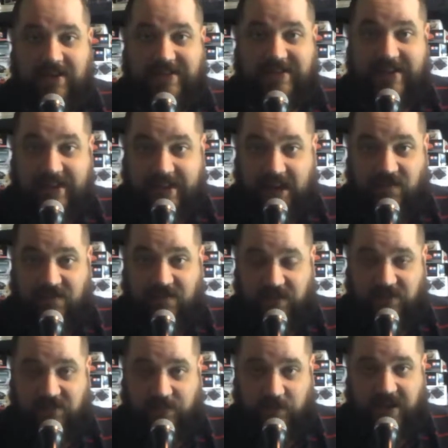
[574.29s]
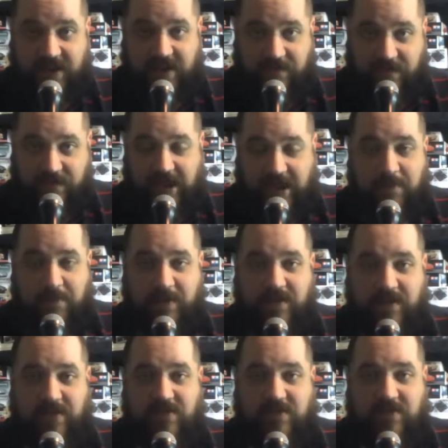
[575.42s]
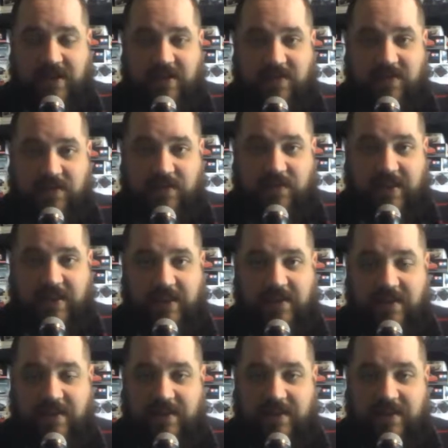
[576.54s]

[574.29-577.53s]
decal festival after that, because they're really,